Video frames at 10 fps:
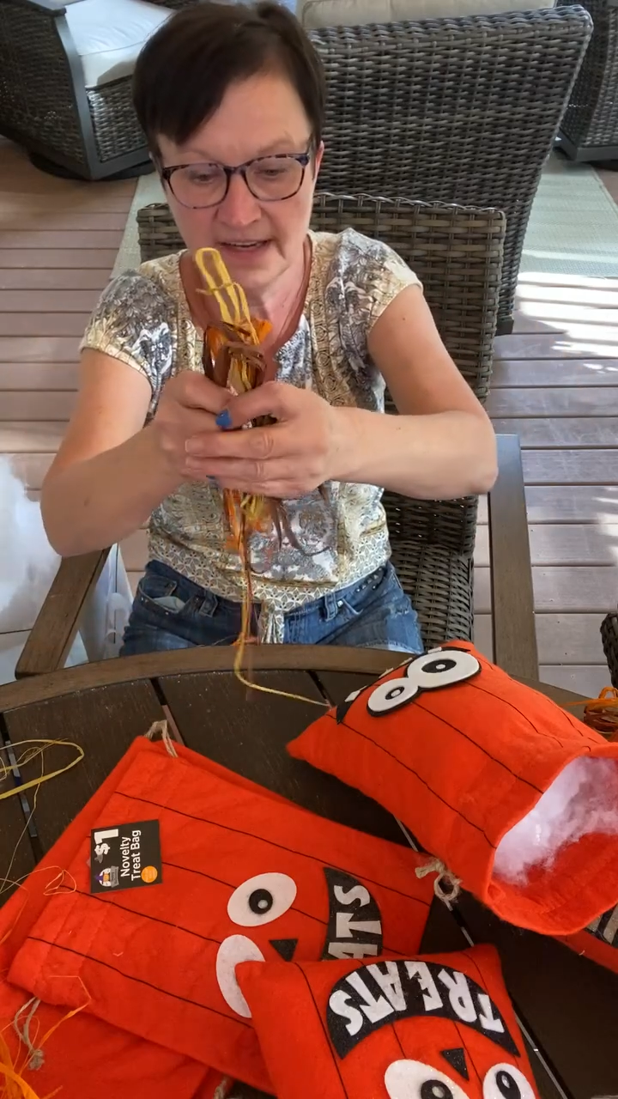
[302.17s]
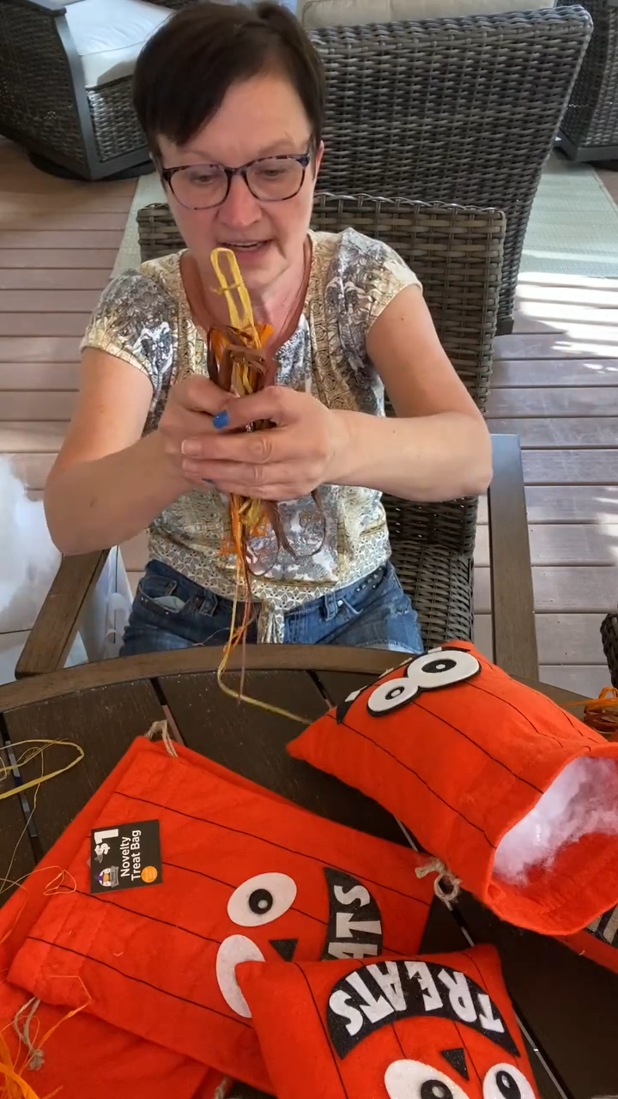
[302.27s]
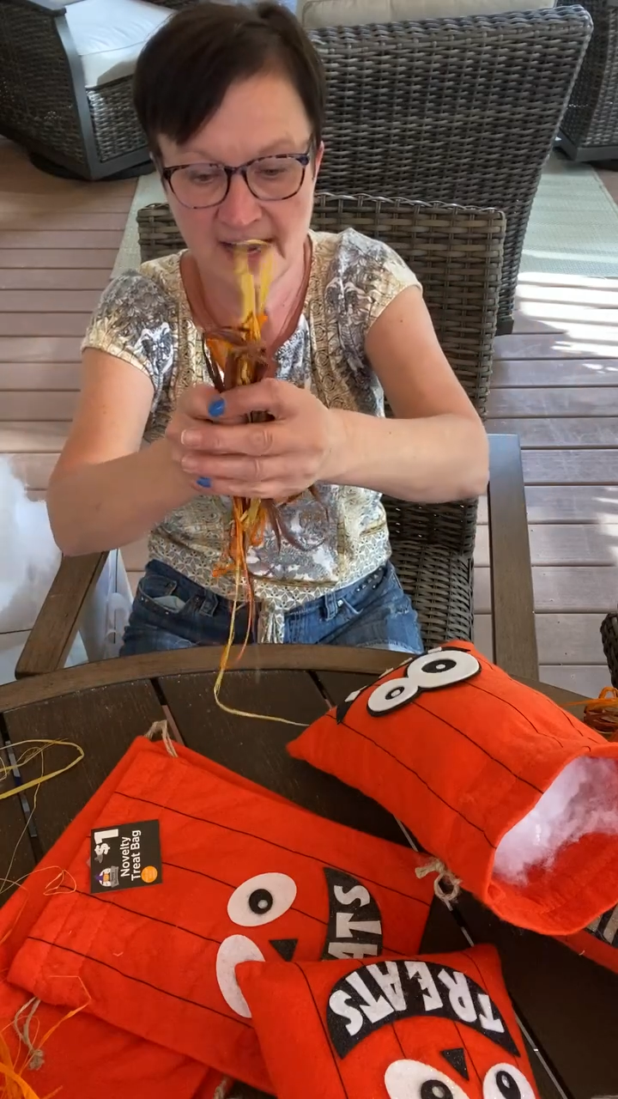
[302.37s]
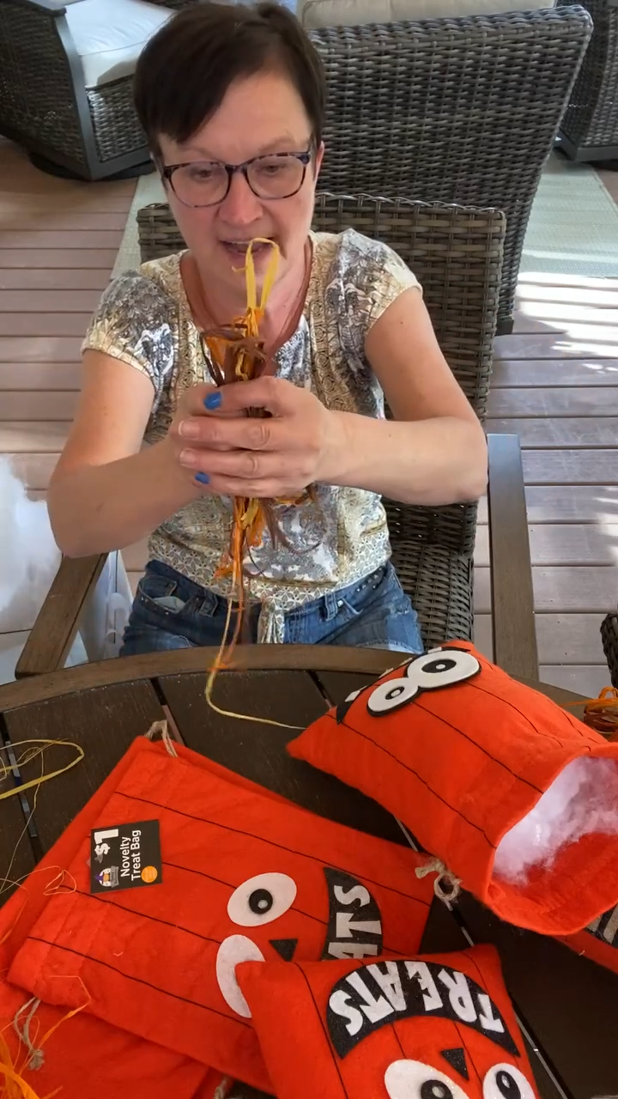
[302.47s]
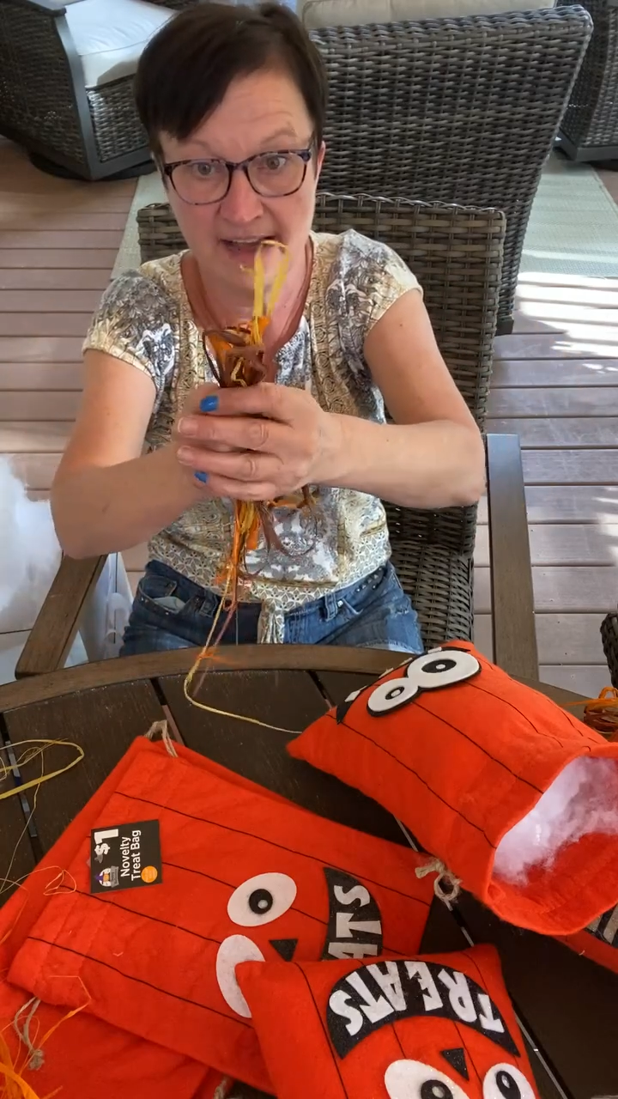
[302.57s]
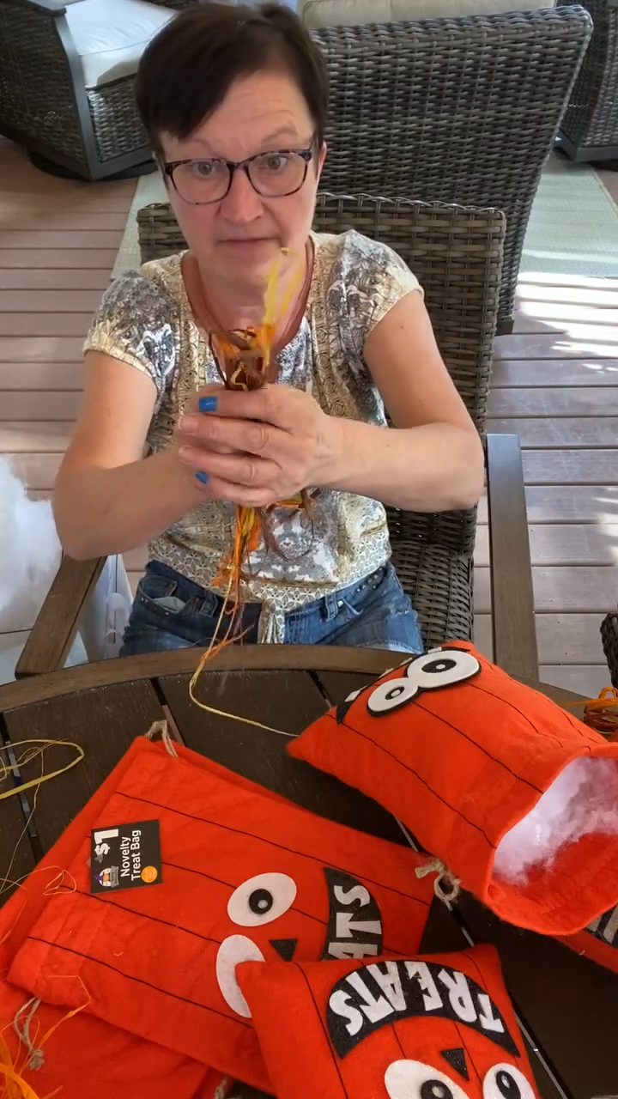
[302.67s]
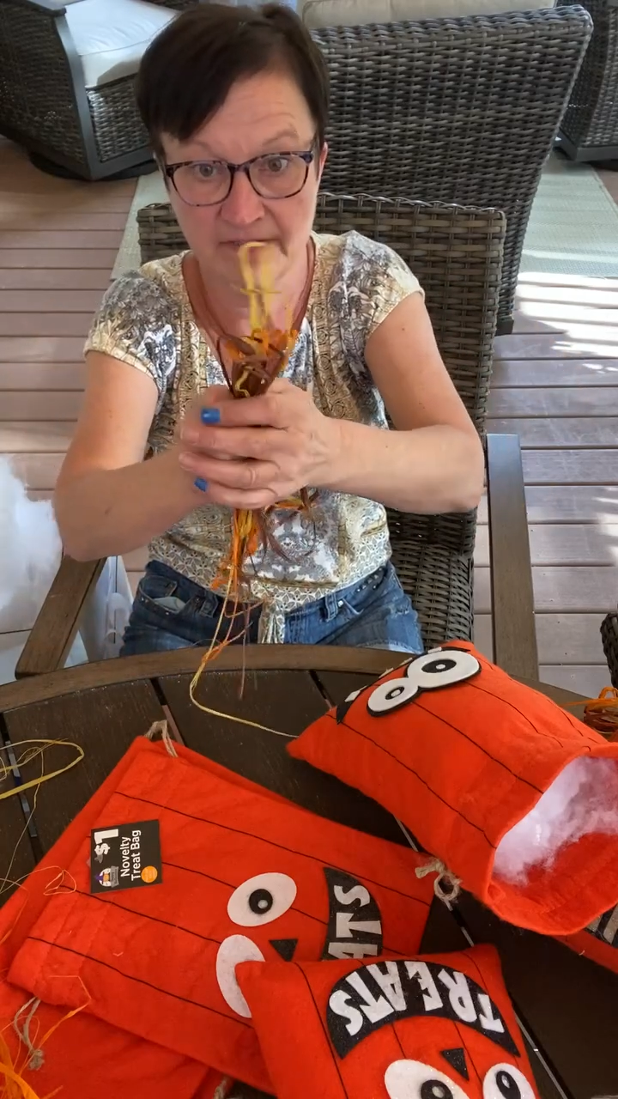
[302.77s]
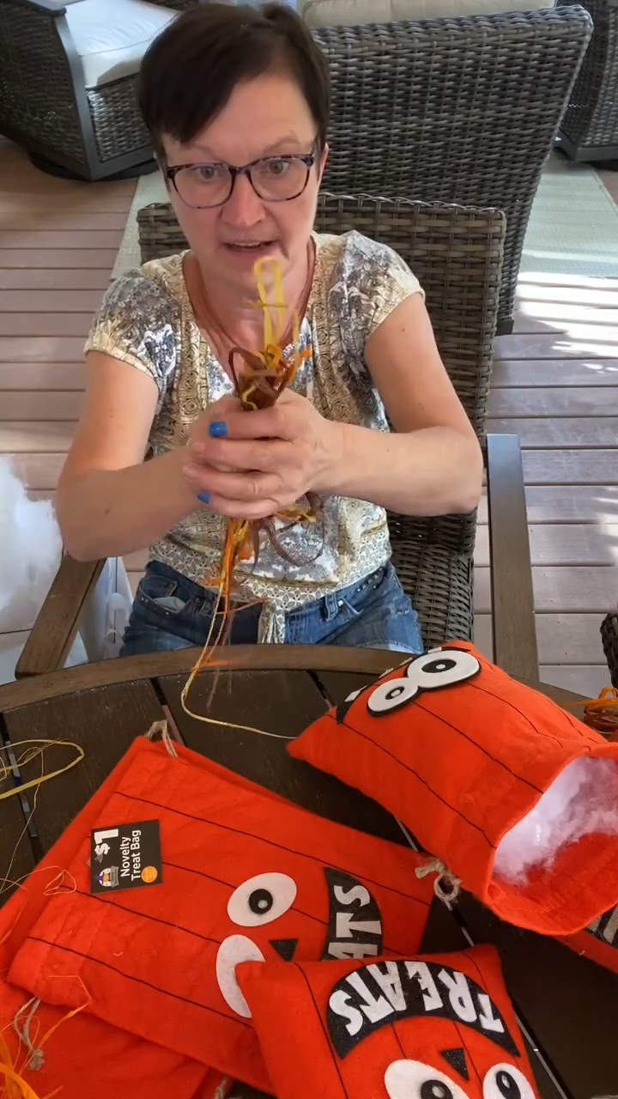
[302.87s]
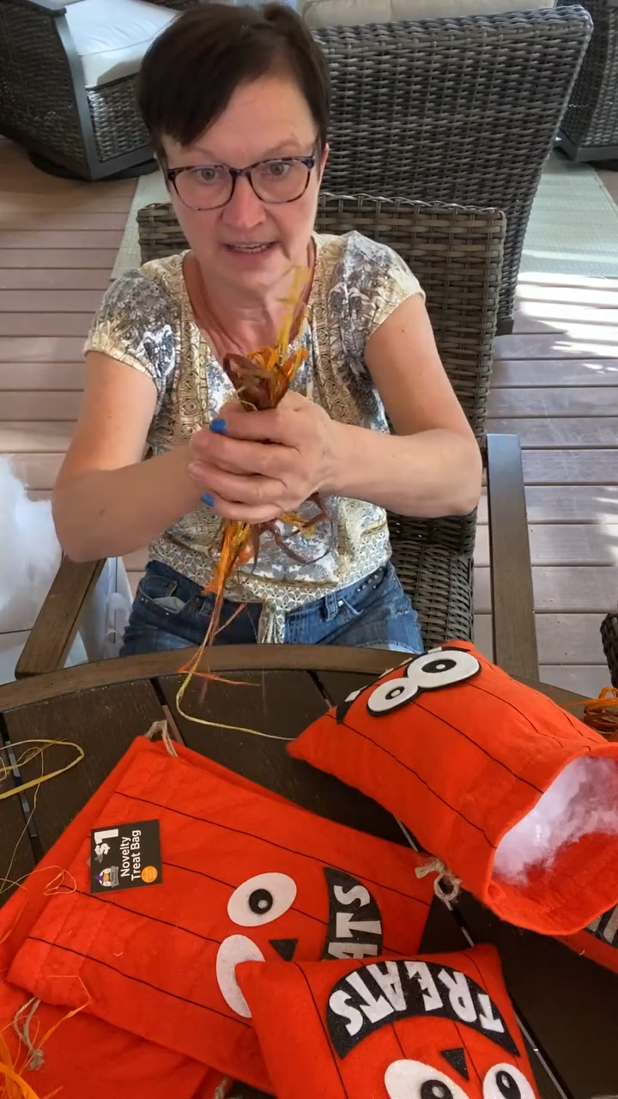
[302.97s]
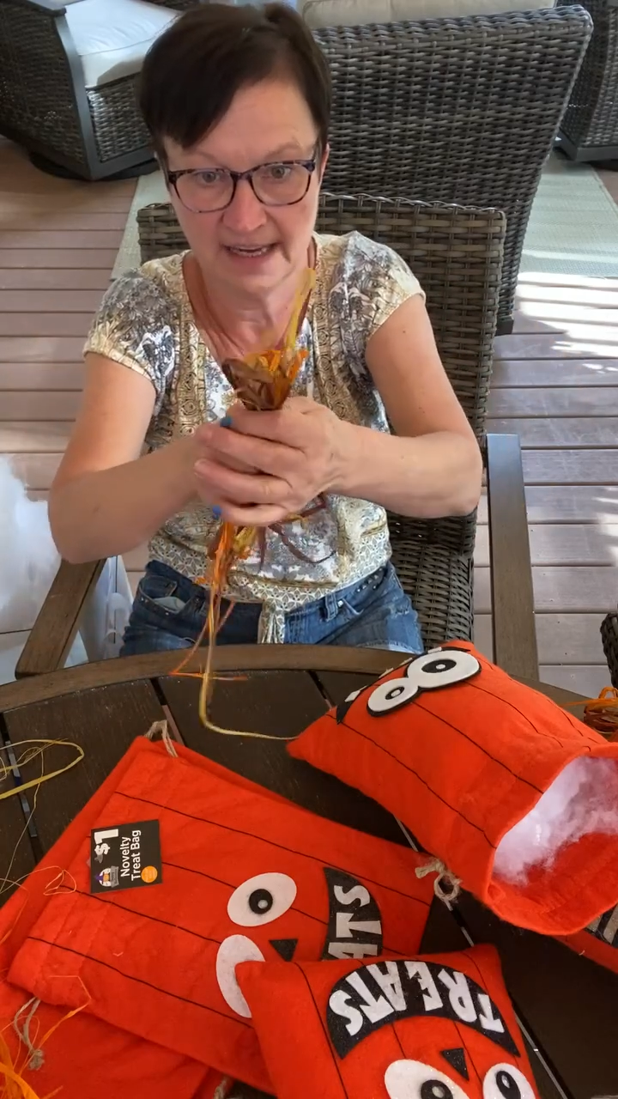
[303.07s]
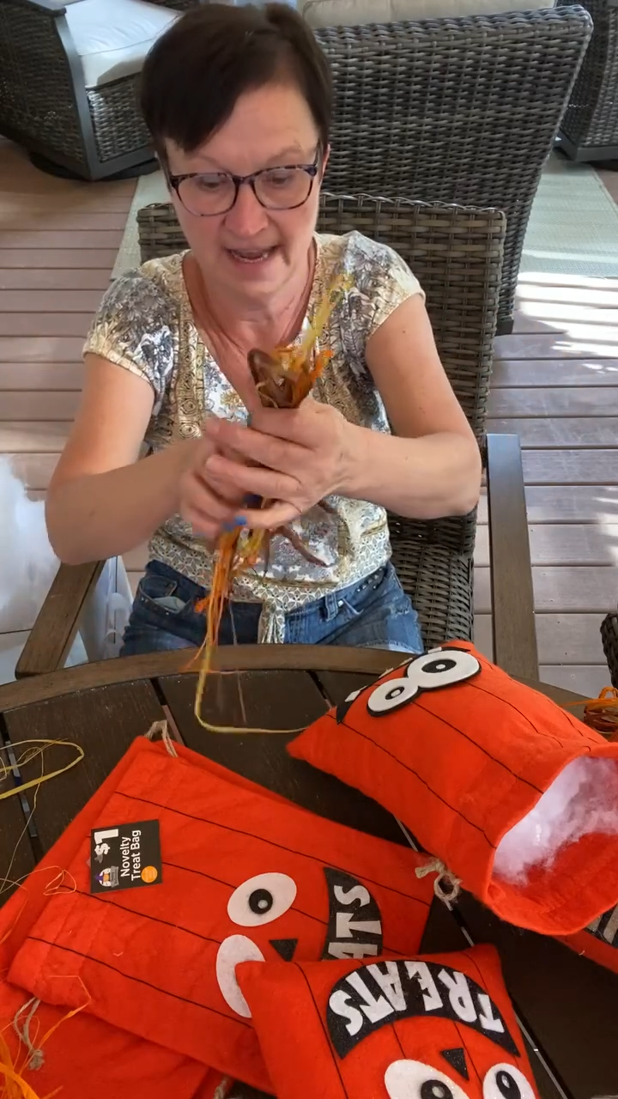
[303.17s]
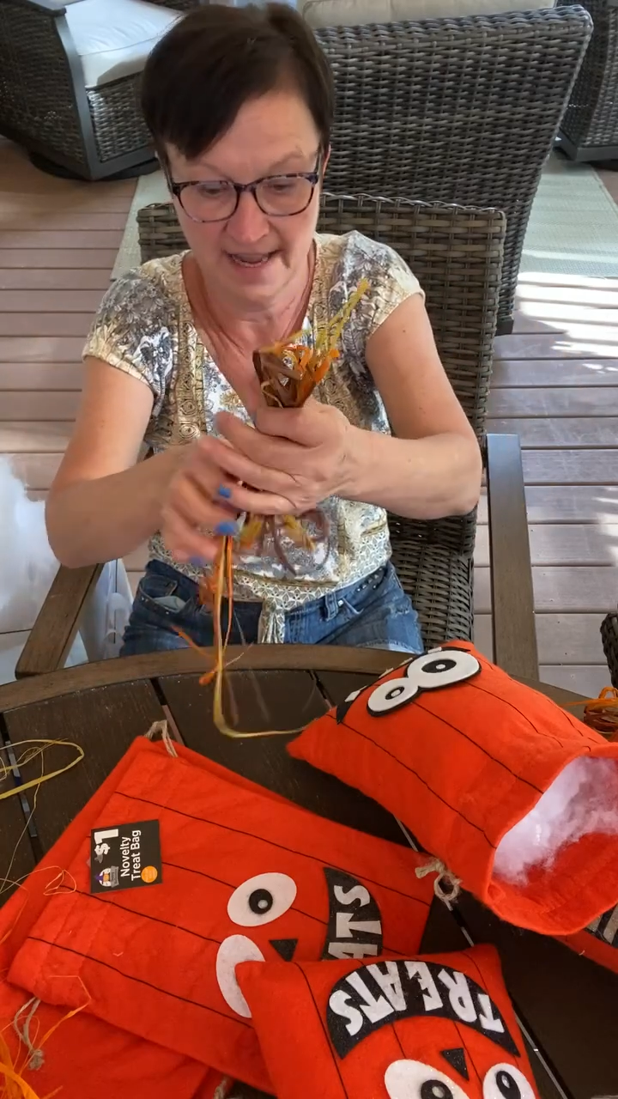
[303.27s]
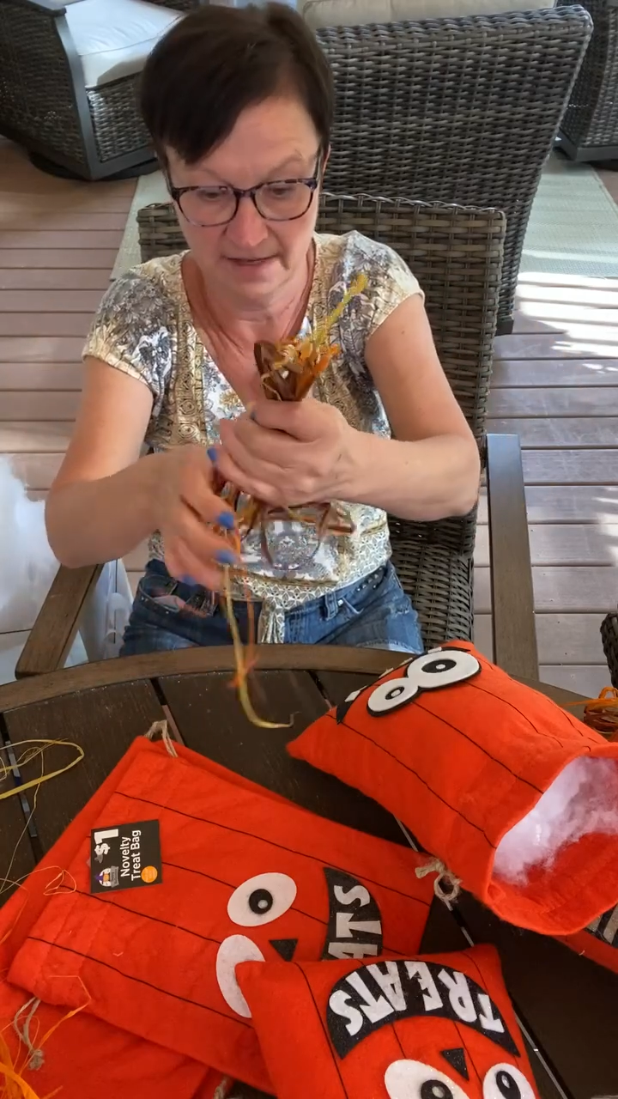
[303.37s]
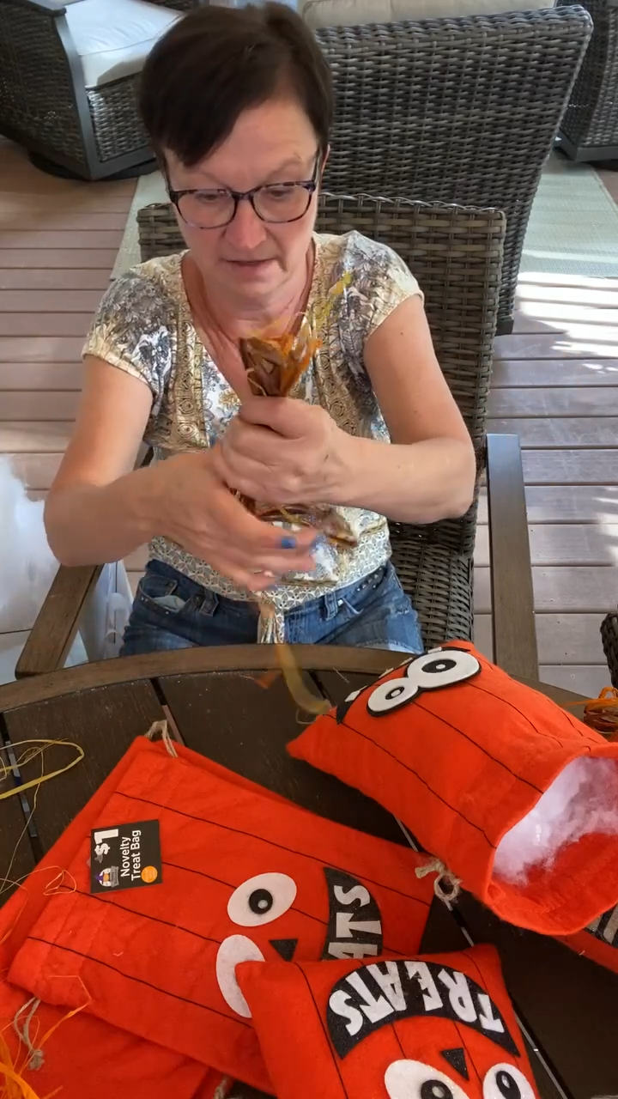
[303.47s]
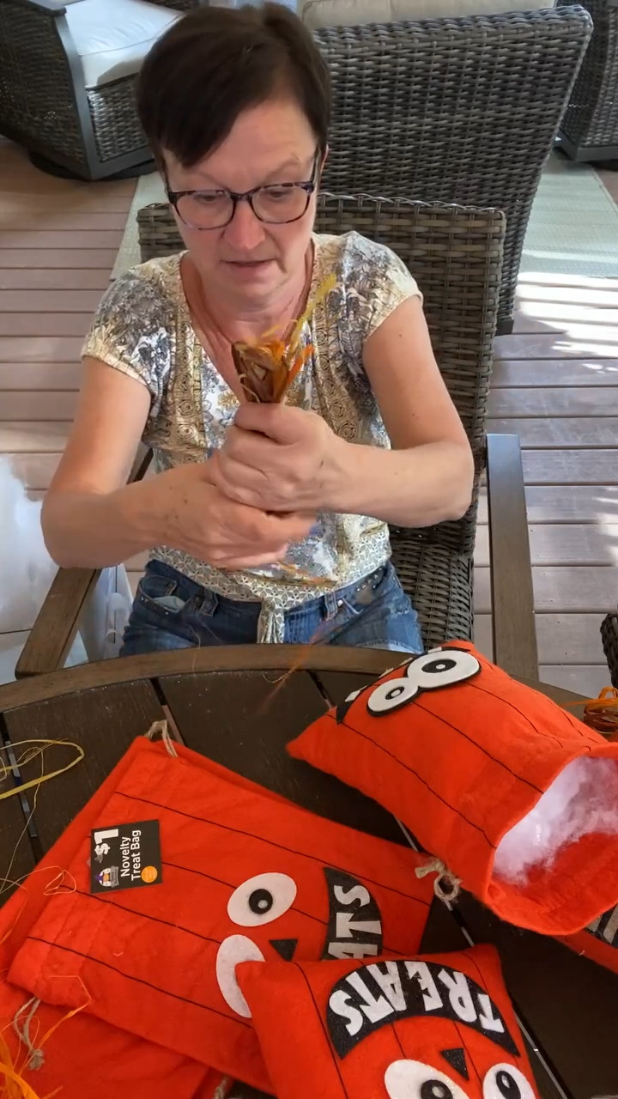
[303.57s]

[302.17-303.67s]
in half again.